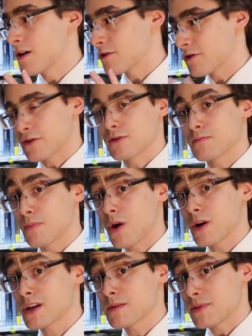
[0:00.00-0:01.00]

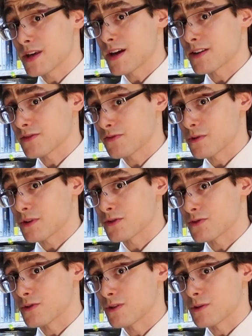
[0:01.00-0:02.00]
third-party PS4
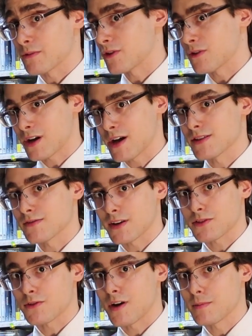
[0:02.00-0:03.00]
controller with all kinds of
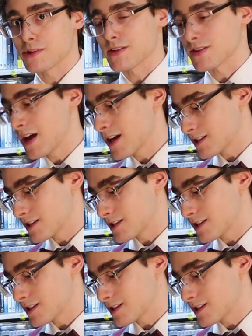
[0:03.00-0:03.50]
extra options,